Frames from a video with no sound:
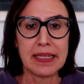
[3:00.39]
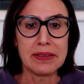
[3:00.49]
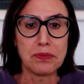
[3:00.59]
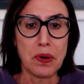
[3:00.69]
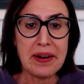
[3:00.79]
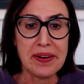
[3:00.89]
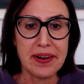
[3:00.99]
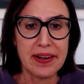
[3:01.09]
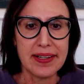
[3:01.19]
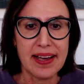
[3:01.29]
find
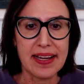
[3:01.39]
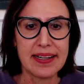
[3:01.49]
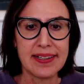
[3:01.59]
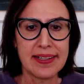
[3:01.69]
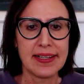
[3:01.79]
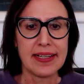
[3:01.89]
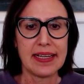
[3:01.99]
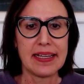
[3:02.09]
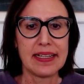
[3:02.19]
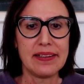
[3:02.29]
where on nine.
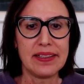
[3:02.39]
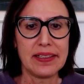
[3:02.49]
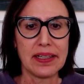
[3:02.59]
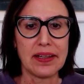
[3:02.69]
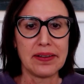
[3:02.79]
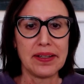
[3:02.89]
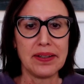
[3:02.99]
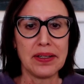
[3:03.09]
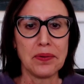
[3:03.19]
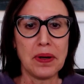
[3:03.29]
And uh,
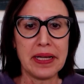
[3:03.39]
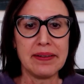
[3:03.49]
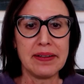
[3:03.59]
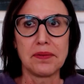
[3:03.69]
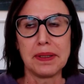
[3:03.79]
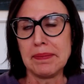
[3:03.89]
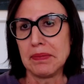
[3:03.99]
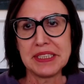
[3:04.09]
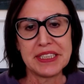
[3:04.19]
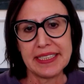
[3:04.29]
you know, what,
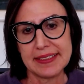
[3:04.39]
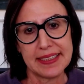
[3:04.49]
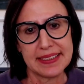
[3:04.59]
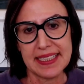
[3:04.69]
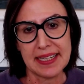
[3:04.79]
what, what gene is it